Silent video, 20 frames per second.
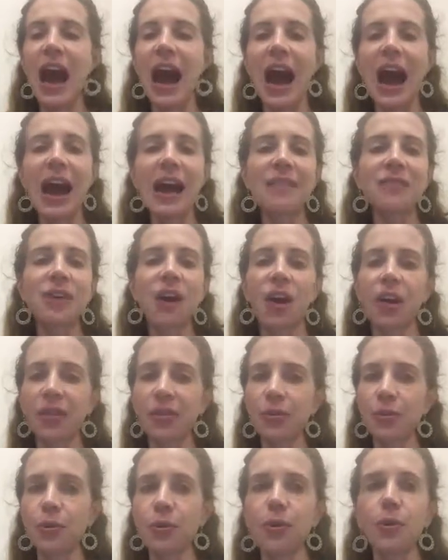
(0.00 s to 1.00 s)
I've gone
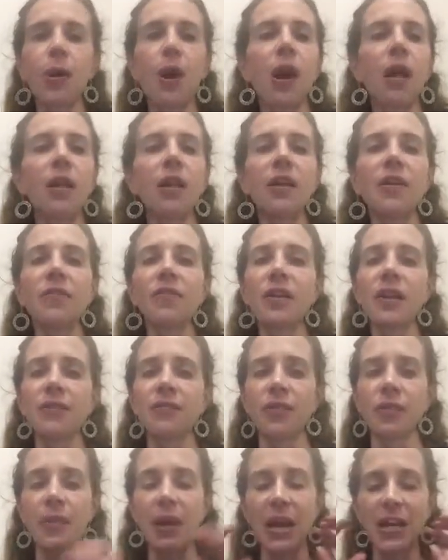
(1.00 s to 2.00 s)
through all of the
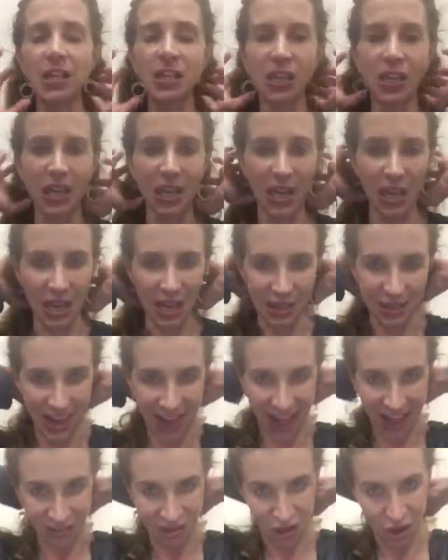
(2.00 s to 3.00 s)
information
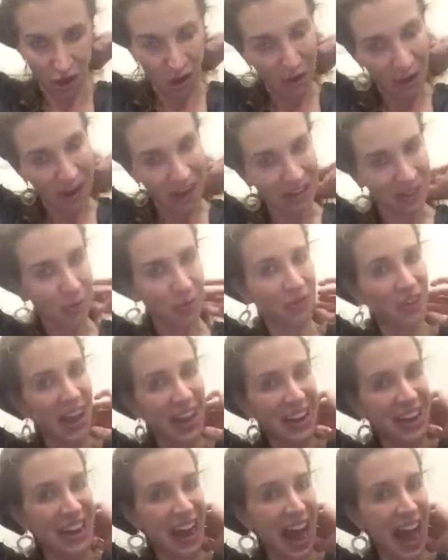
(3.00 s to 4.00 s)
that GOA has
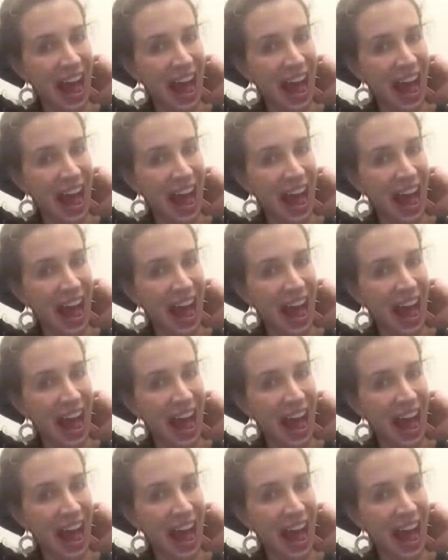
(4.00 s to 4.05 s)
provided.